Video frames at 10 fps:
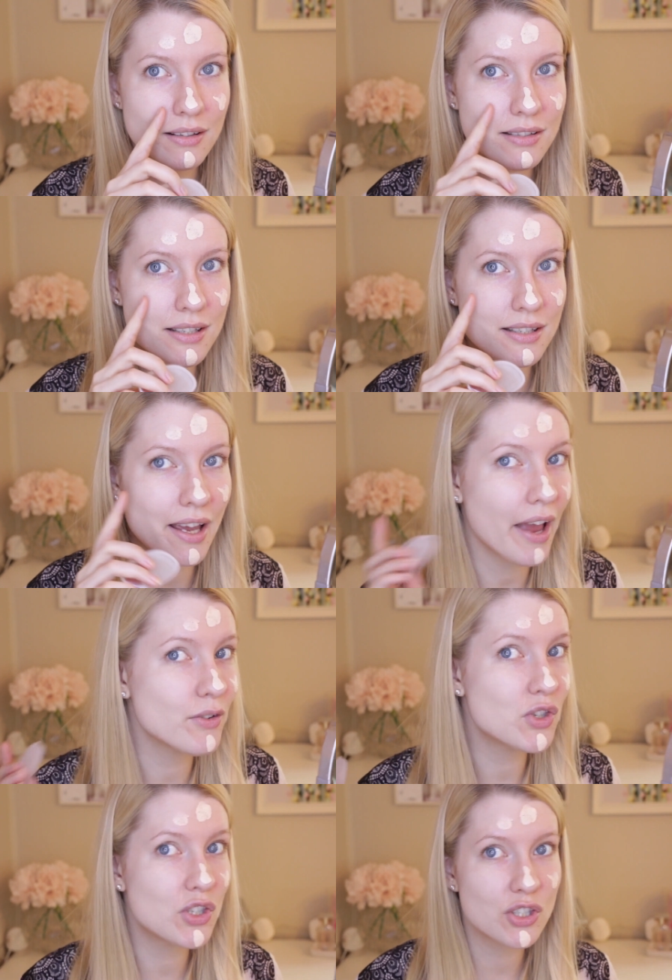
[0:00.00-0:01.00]
since I
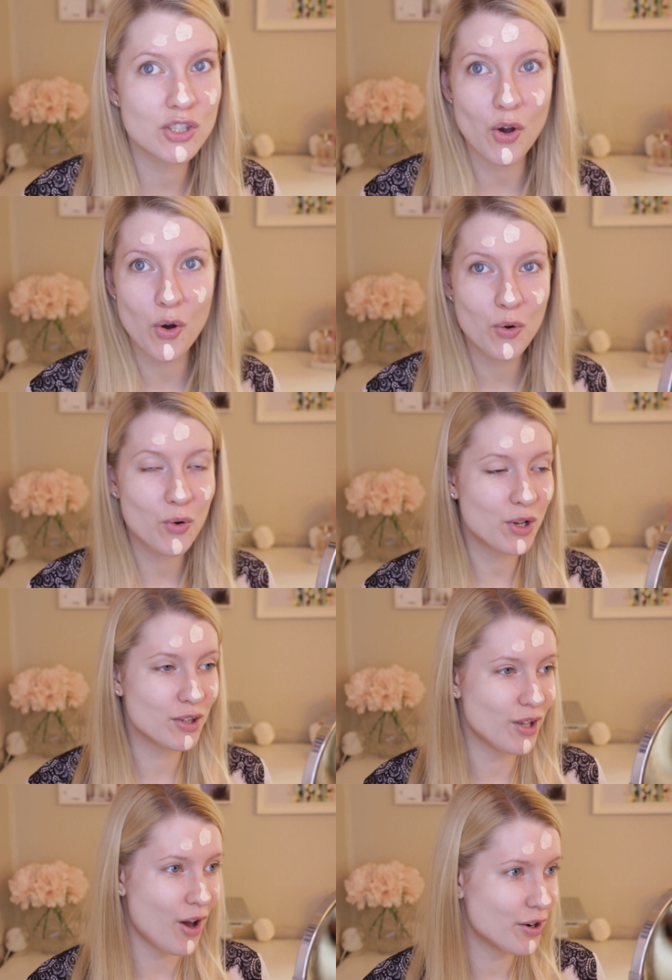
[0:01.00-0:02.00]
have so
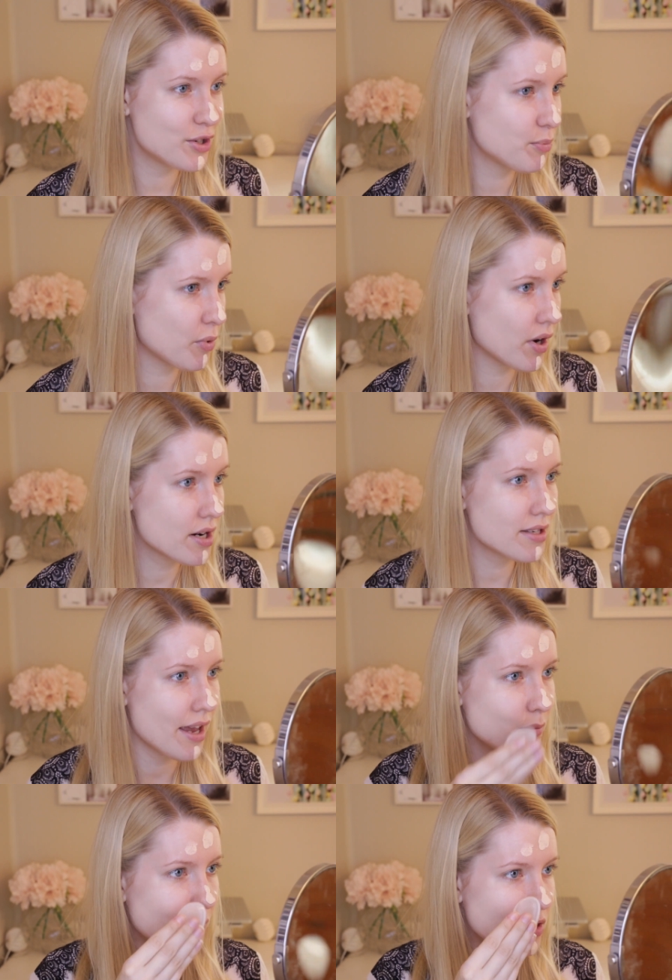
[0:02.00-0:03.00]
large pores,
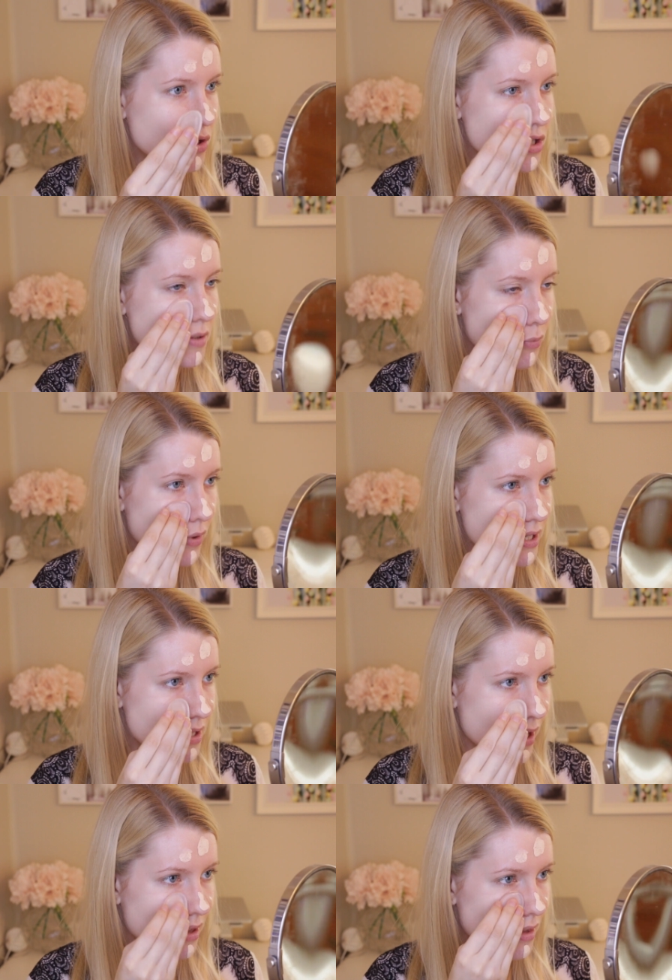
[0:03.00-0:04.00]
and when you just press
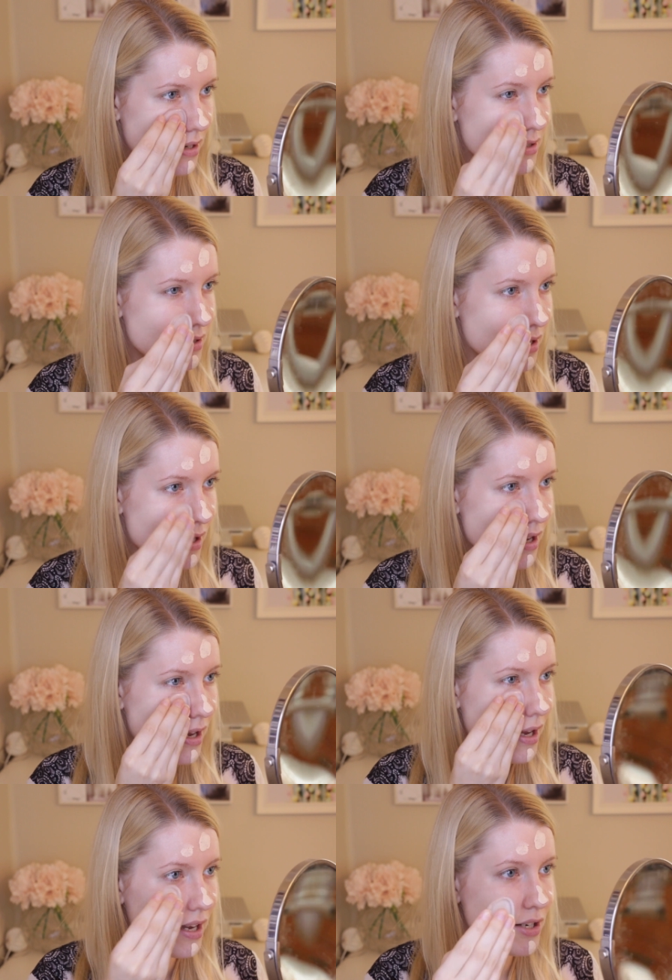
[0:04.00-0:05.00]
like this,
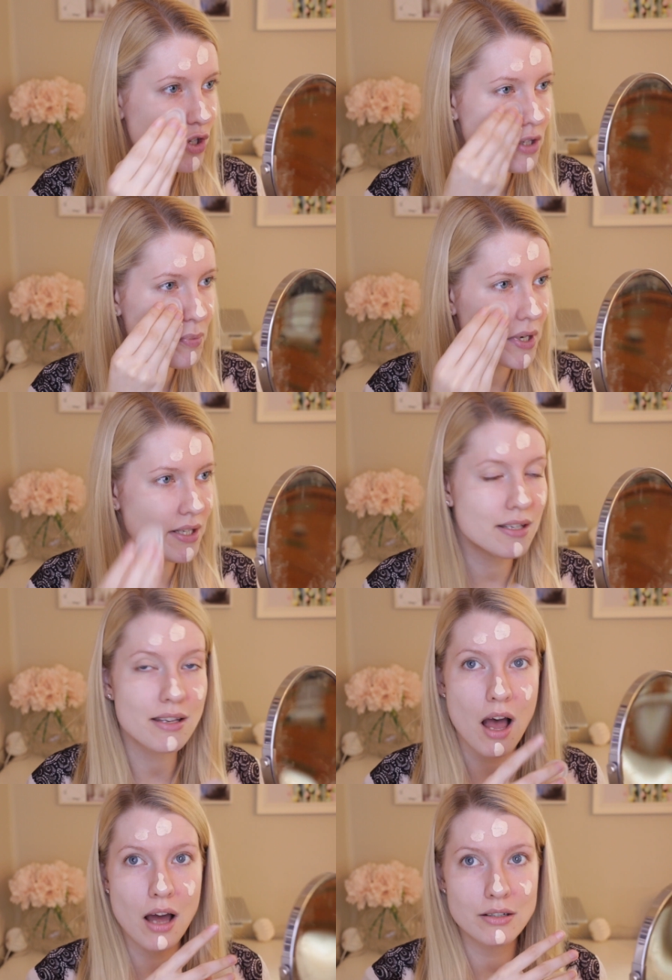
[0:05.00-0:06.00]
it just presses
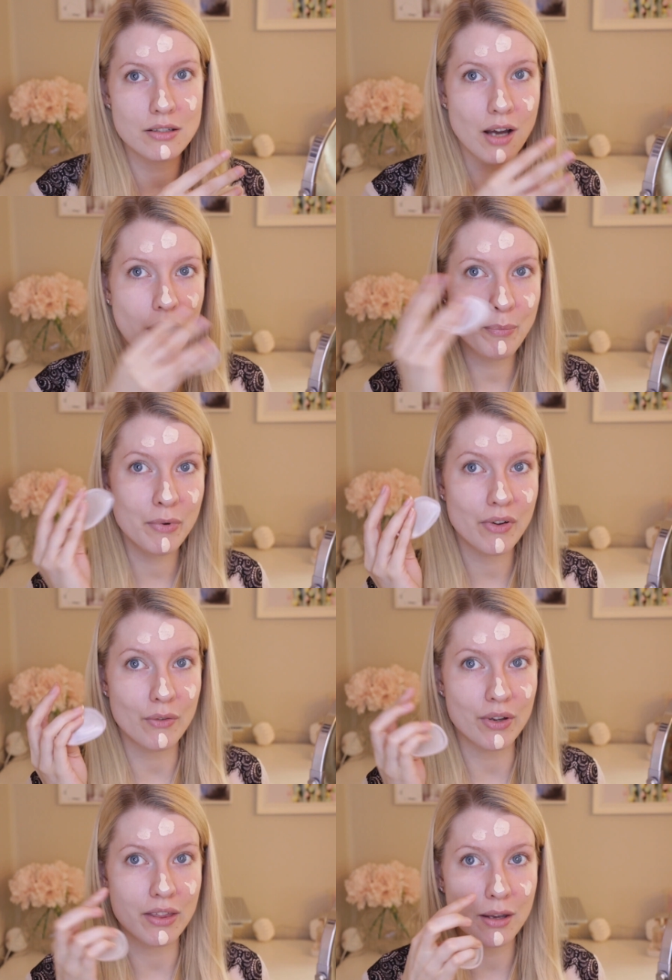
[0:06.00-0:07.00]
on top of
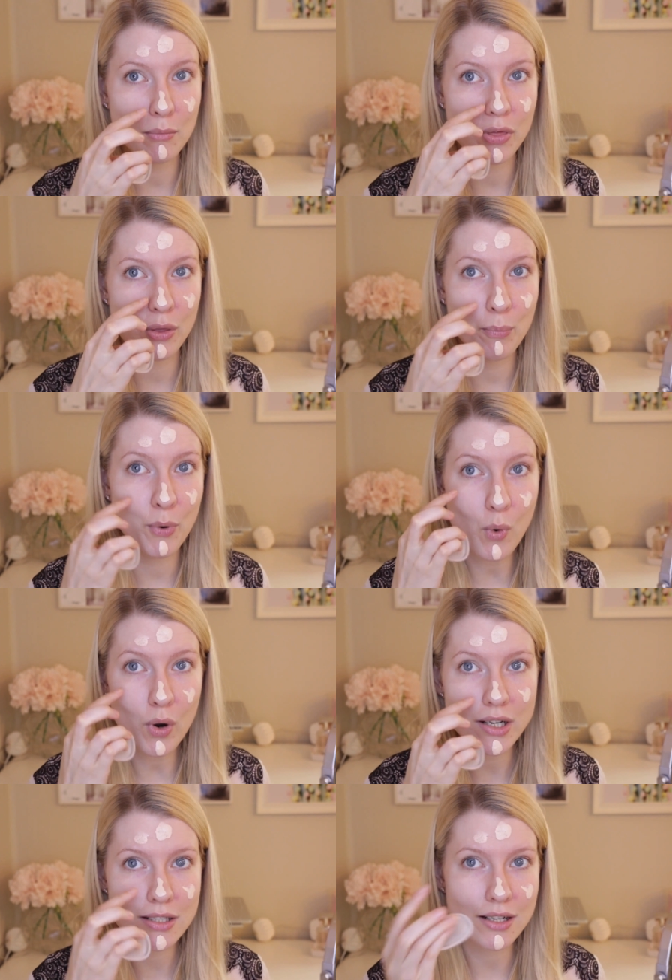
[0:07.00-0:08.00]
everything, but the
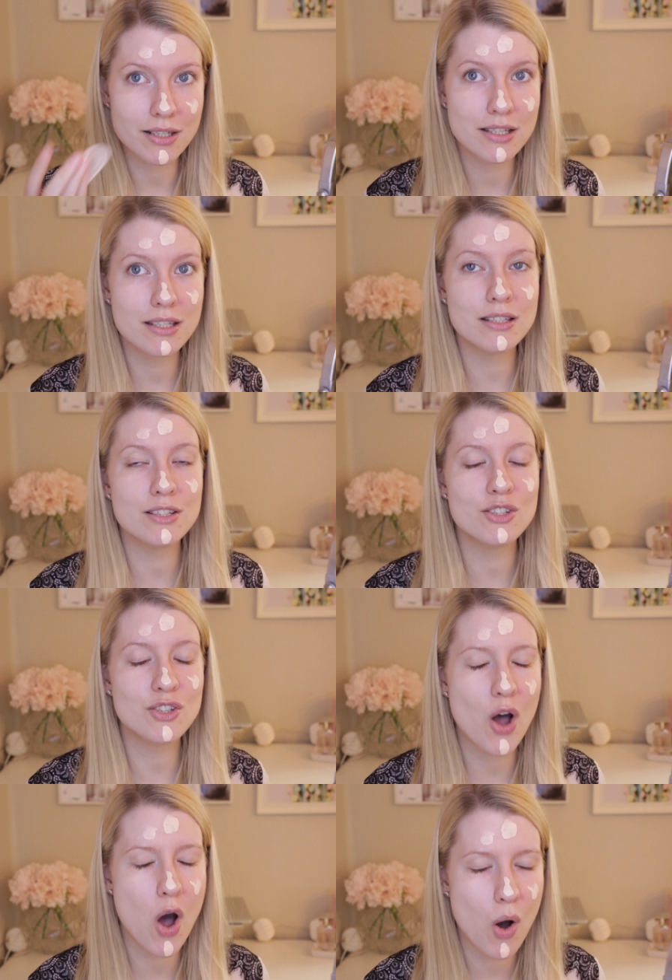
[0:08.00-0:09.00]
pores are
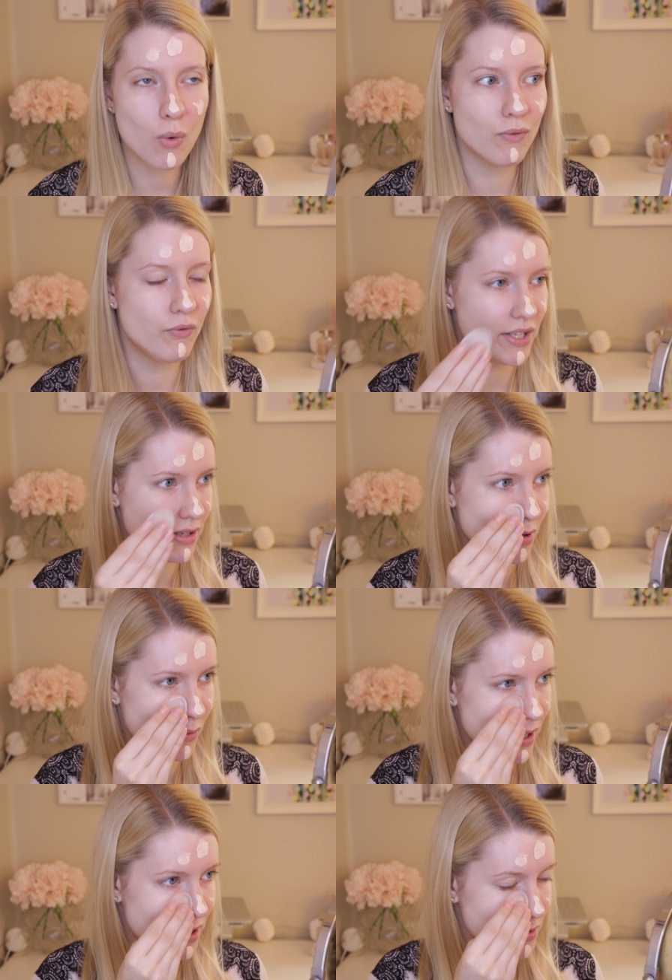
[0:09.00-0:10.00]
so visible
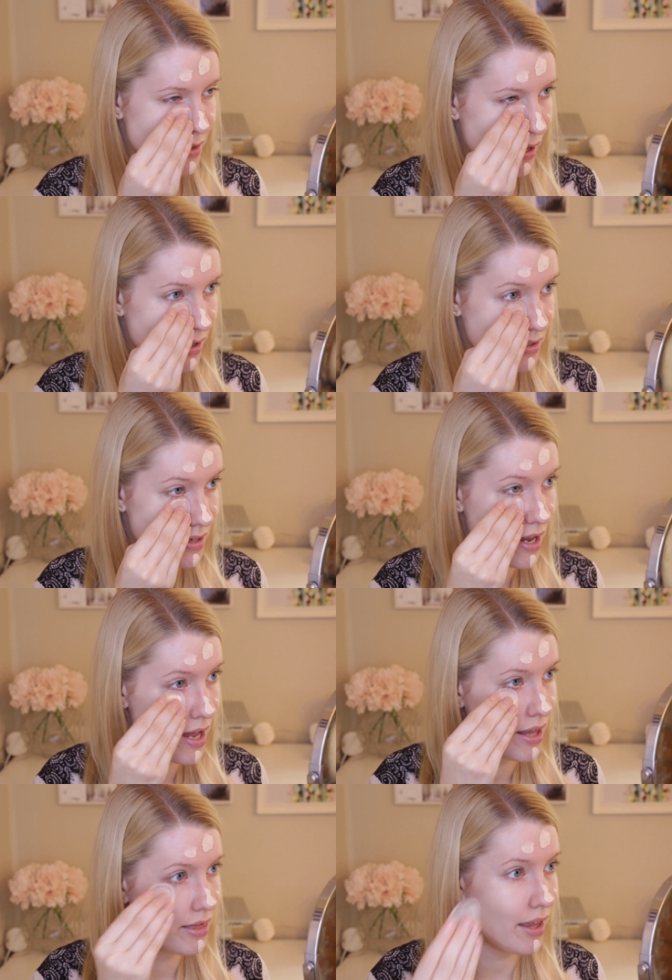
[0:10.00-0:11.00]
when I do that because
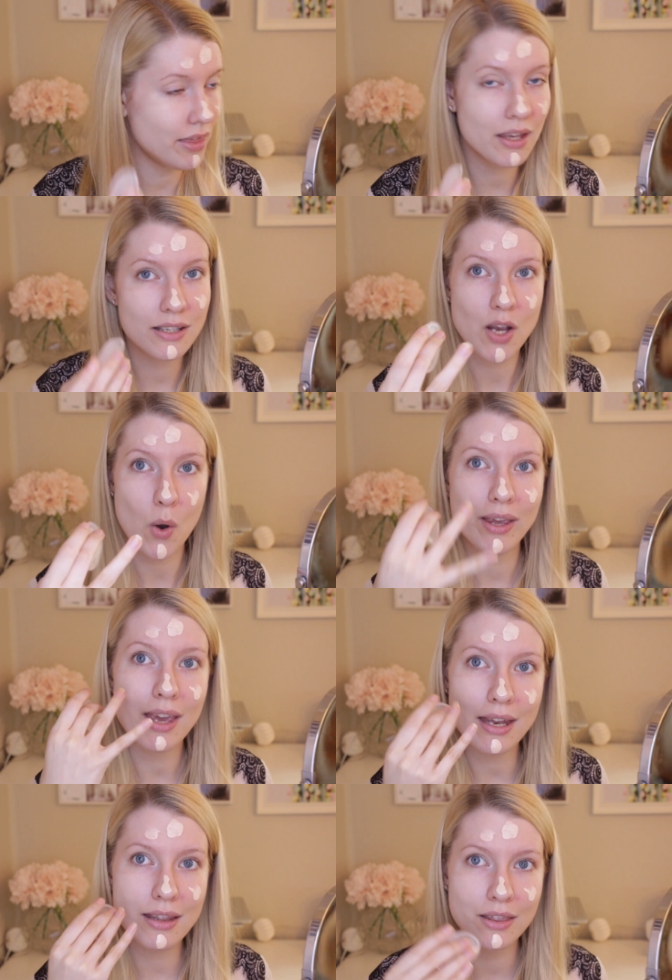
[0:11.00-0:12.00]
nothing is
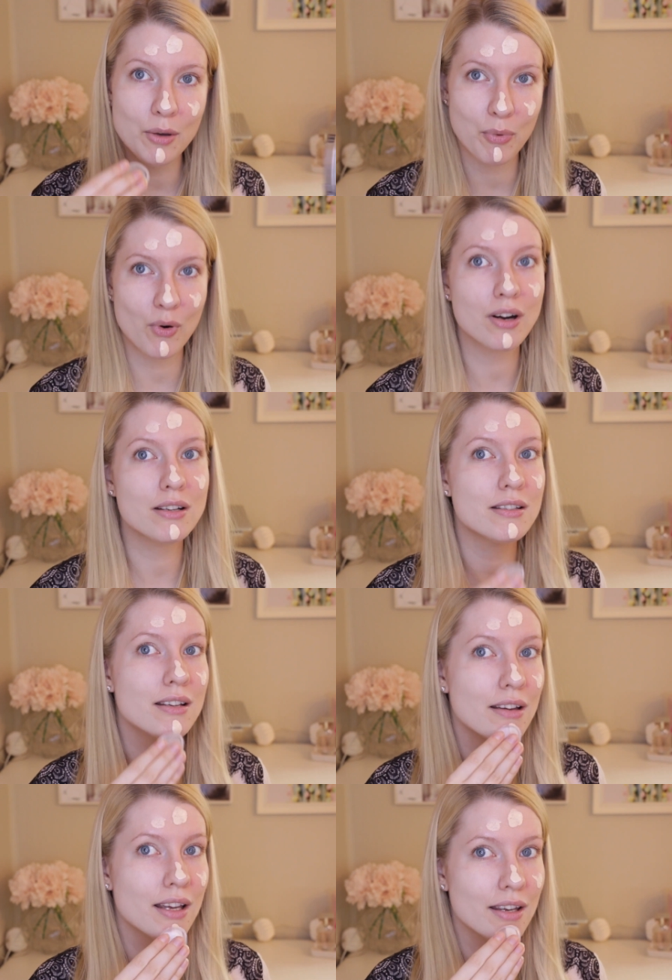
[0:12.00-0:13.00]
going in the pores.
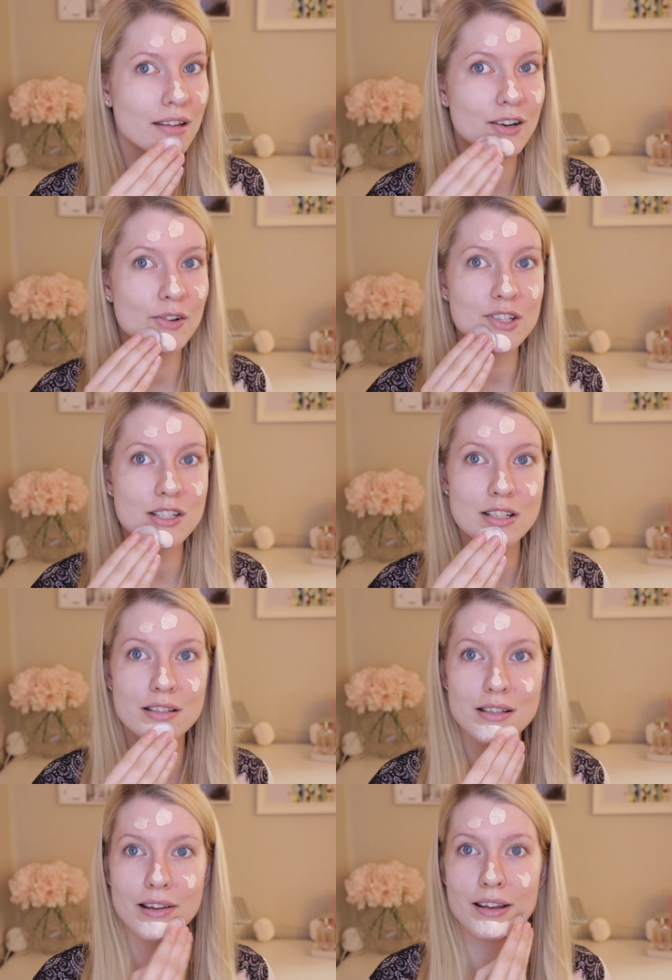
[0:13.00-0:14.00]
You know, it's
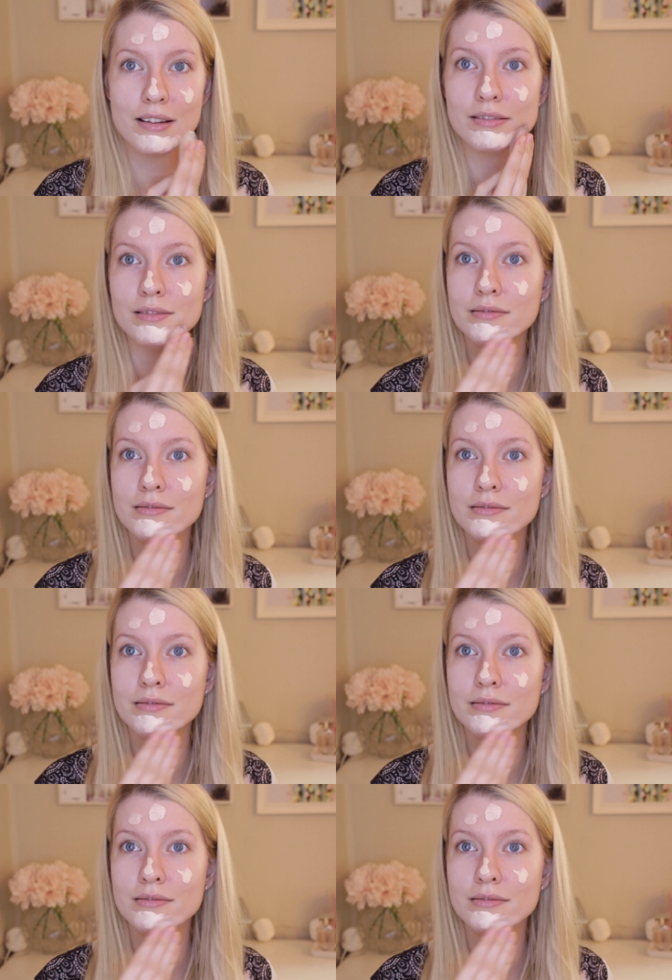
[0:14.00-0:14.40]
just like